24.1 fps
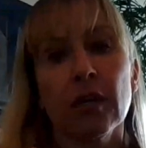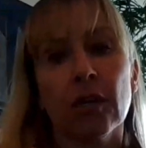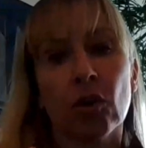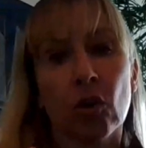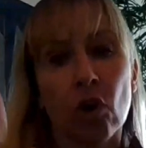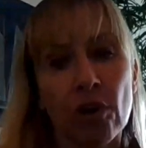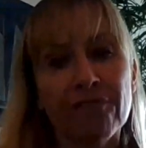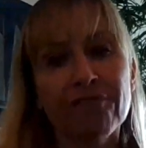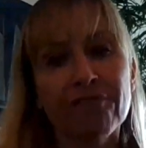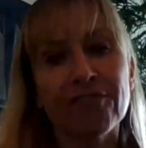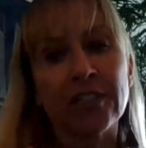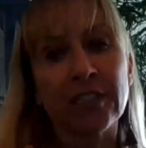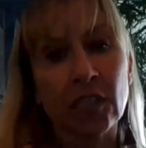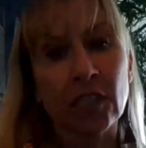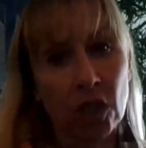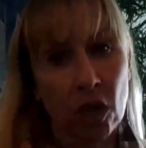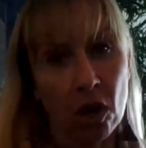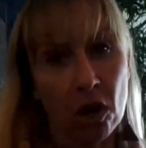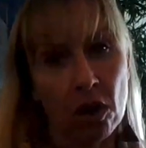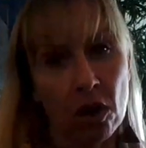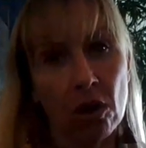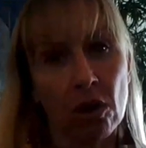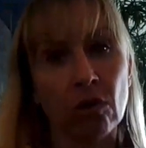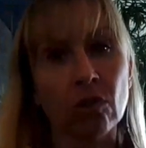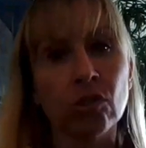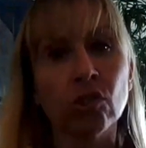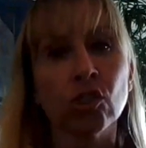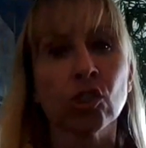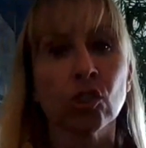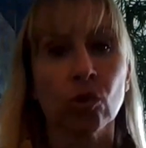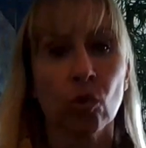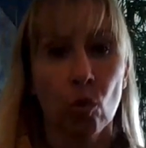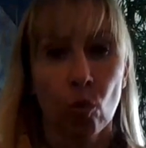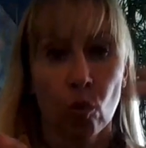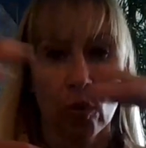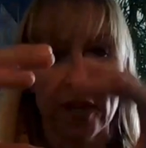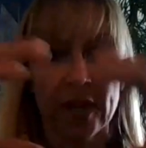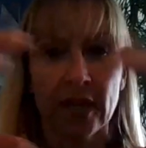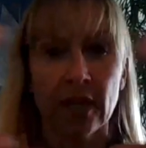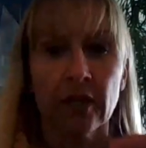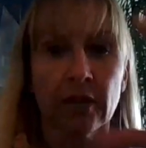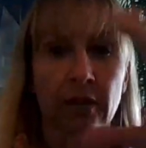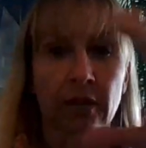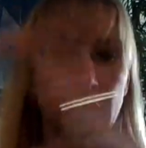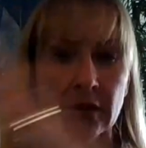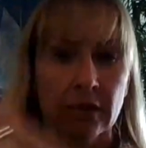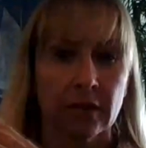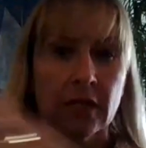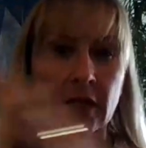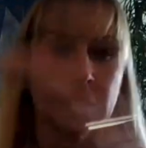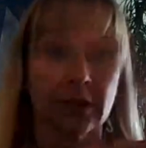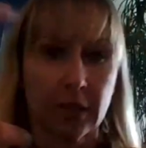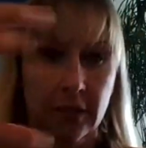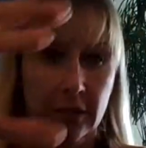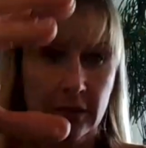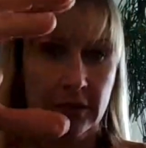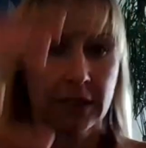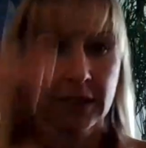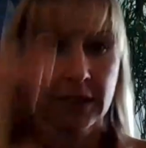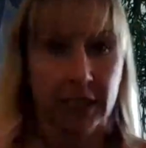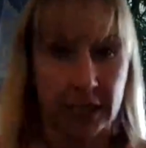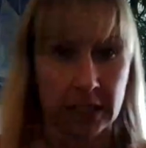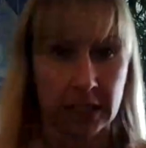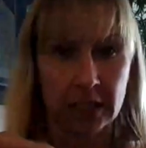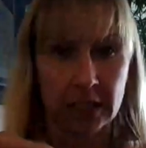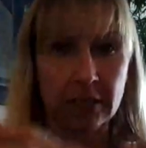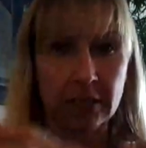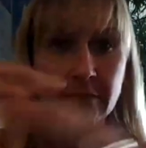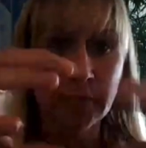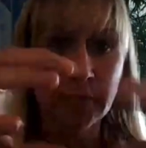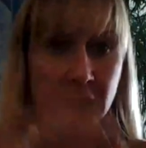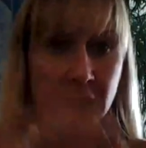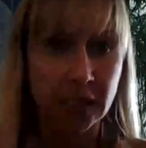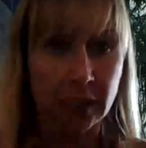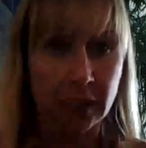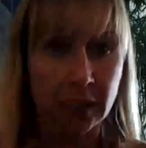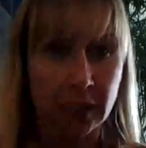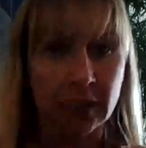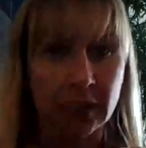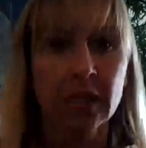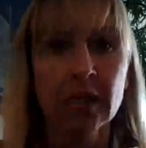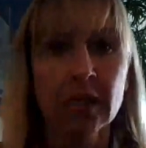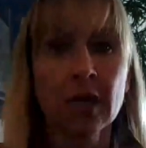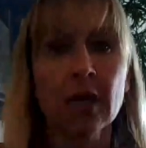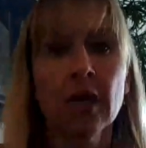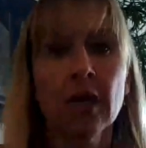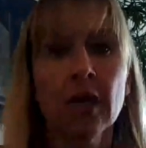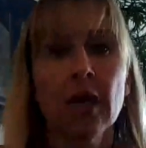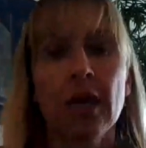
conference calls with the teams